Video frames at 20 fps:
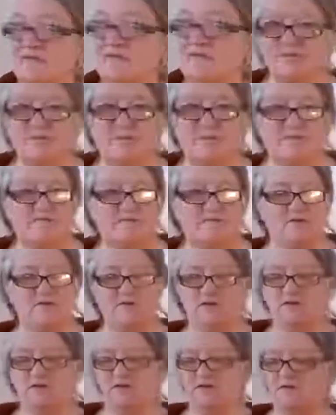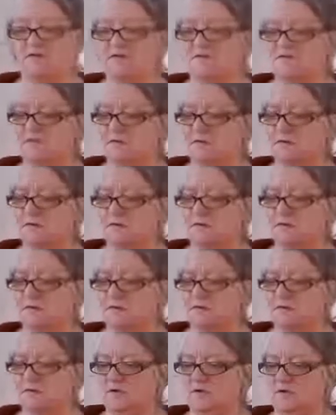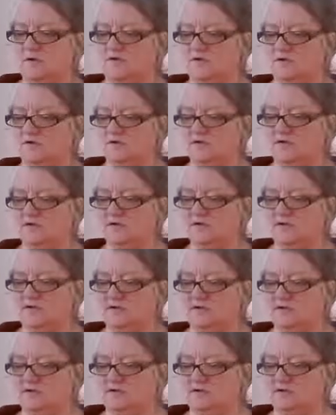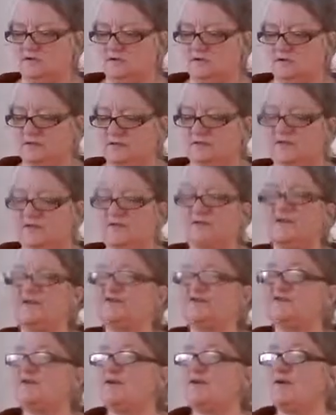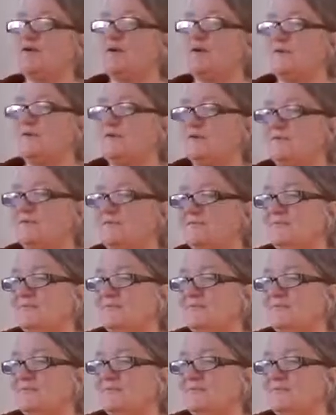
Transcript: turned my phone off for messages. So